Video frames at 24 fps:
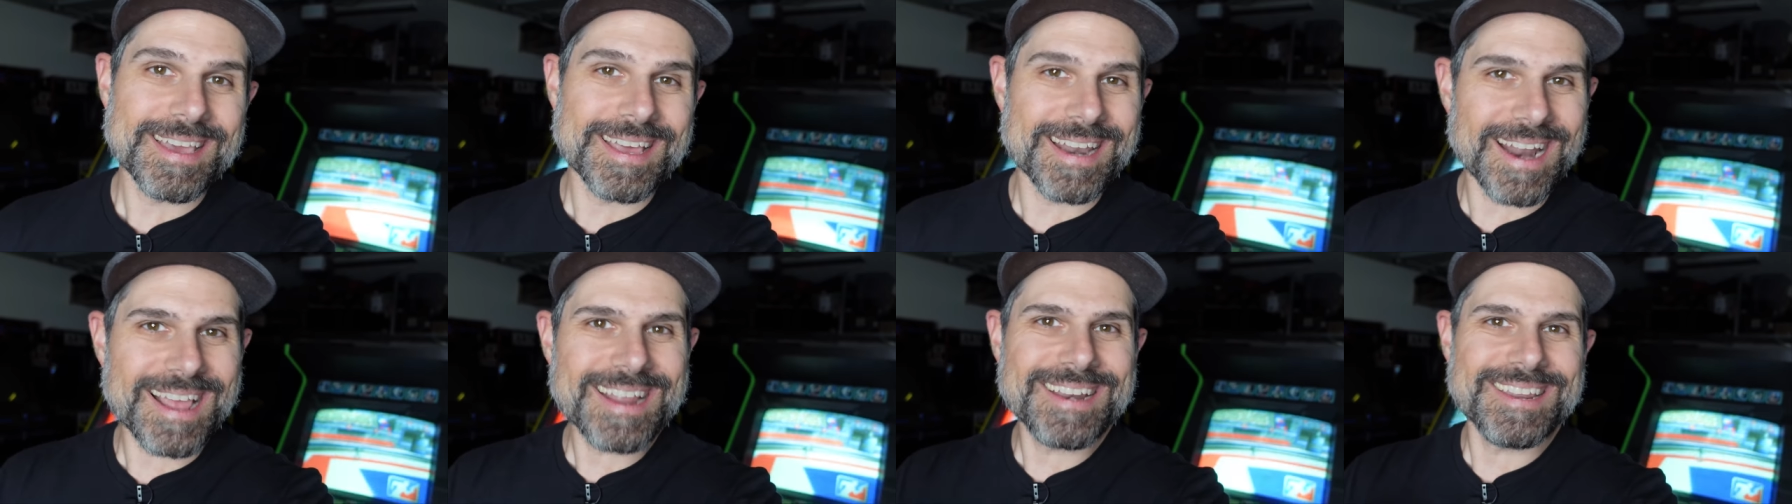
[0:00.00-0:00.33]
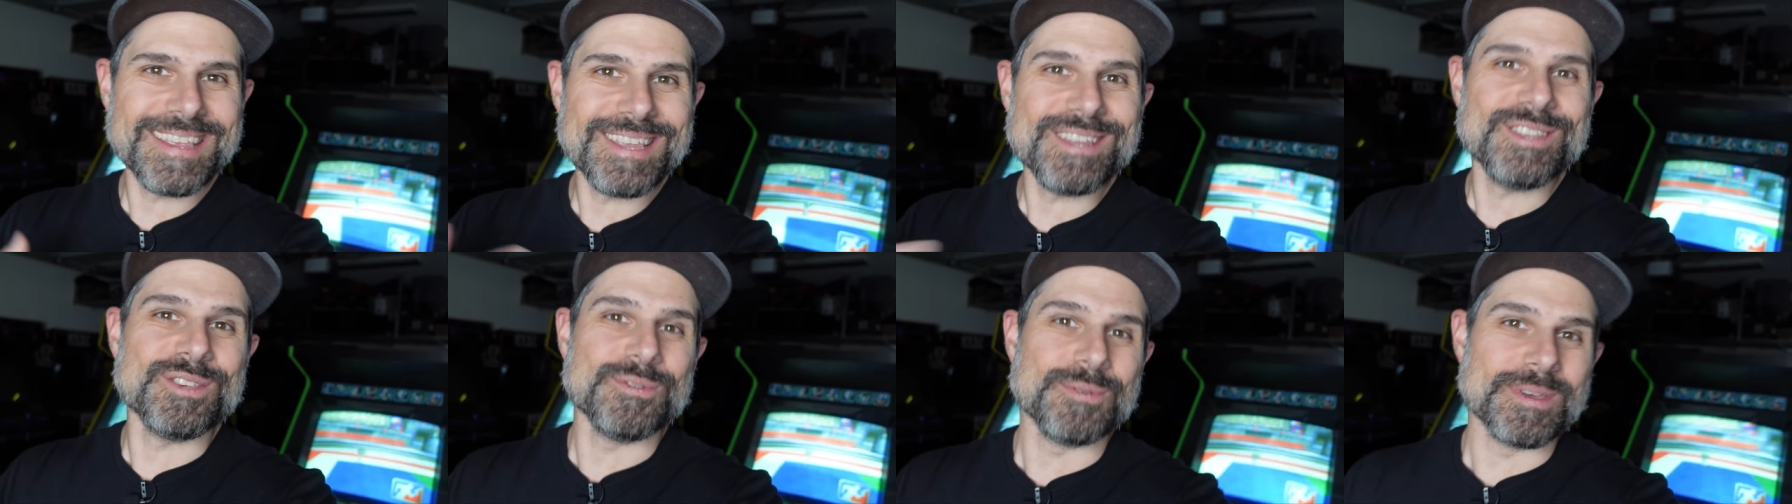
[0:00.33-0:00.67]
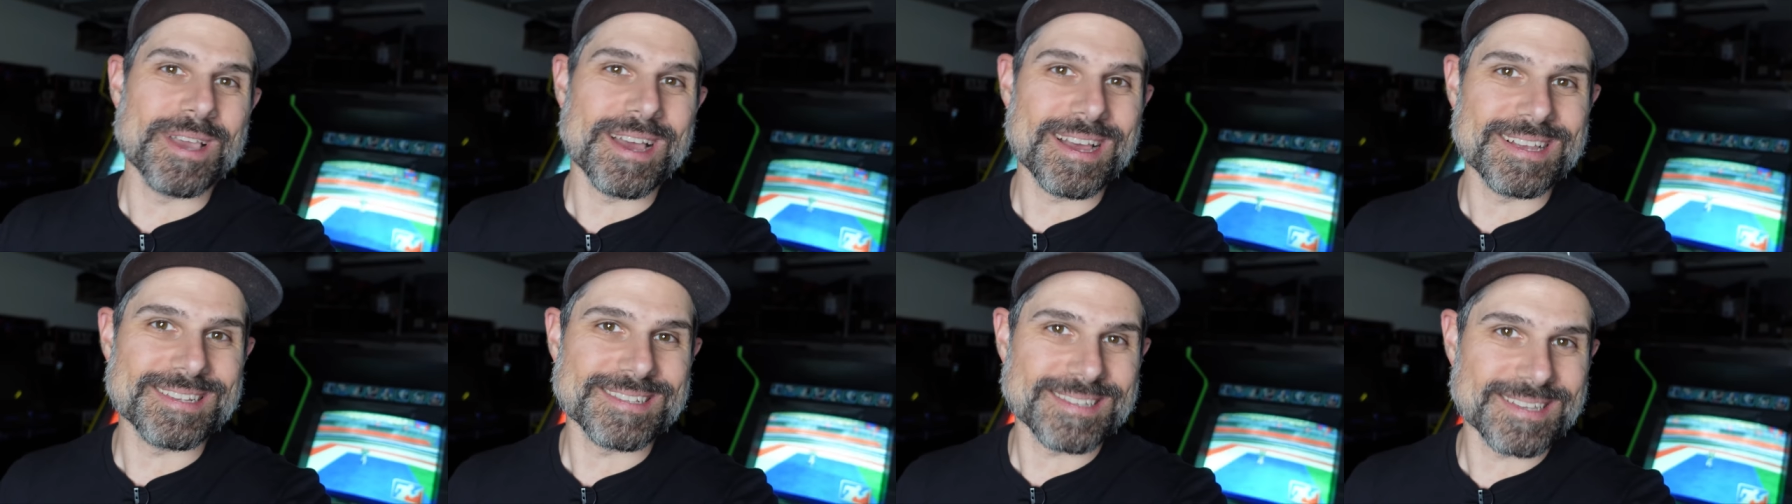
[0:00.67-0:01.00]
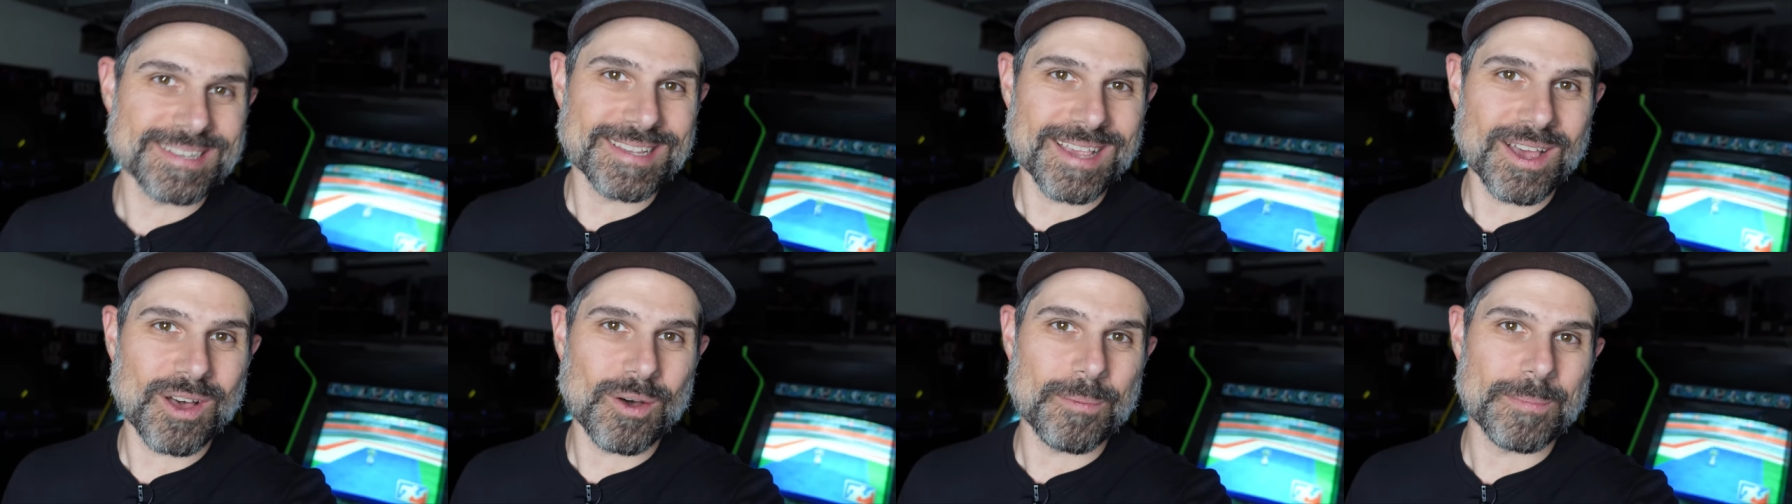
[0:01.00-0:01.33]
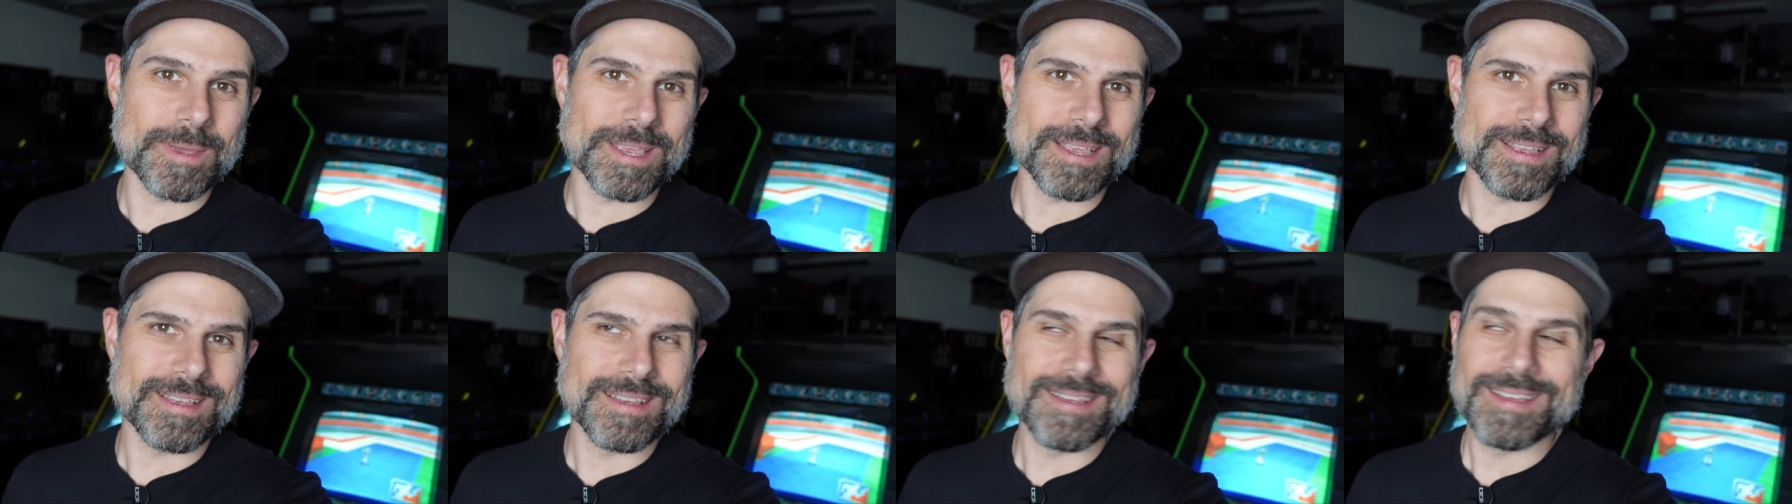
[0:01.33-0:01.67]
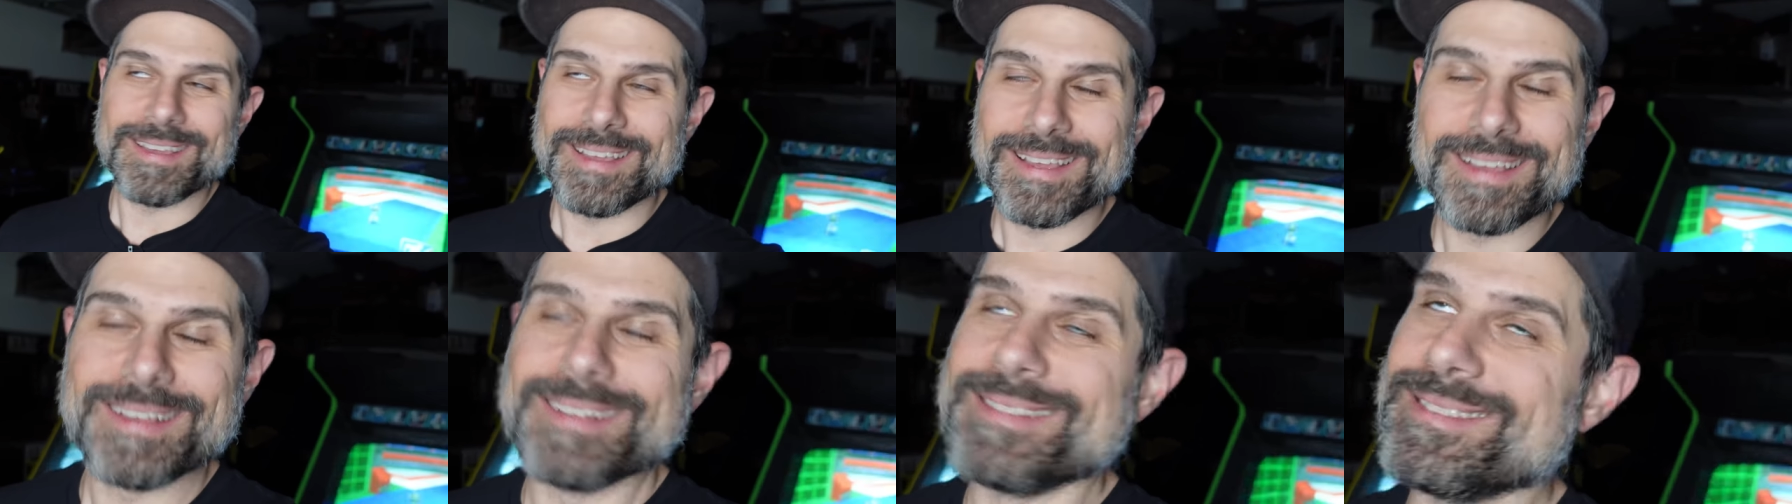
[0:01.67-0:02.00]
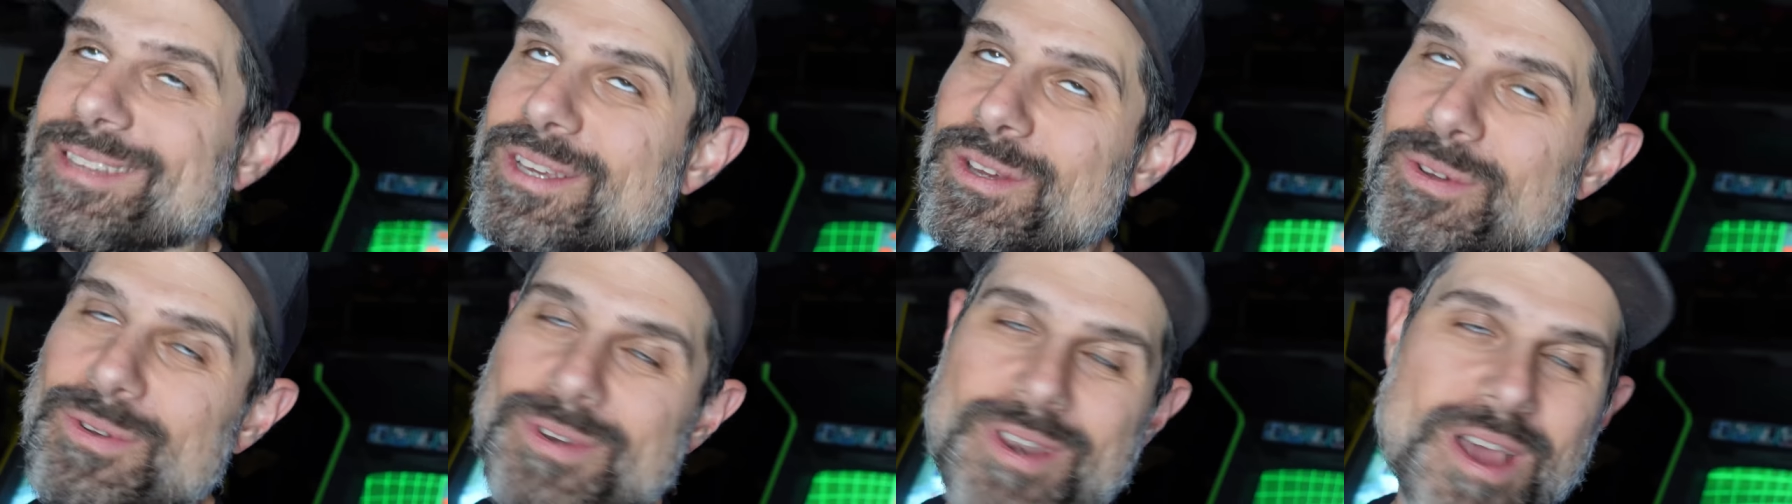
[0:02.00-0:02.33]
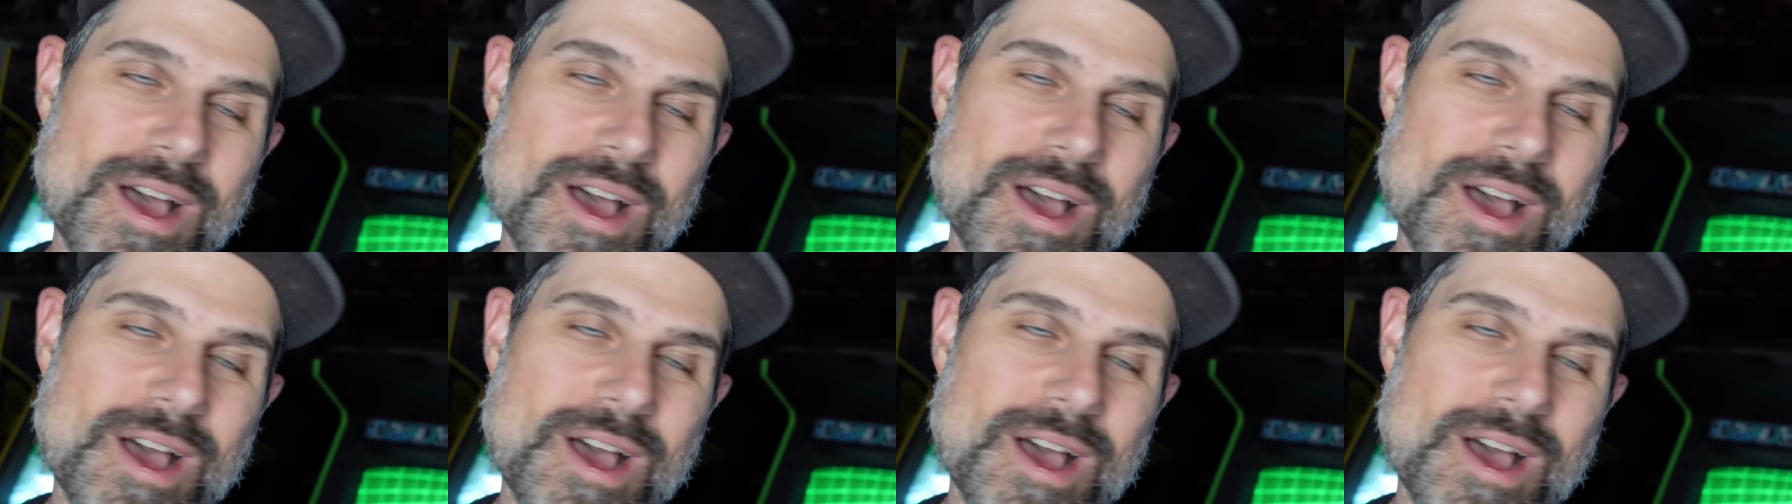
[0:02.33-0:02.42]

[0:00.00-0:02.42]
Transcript: And I need you guys to tell me, dude,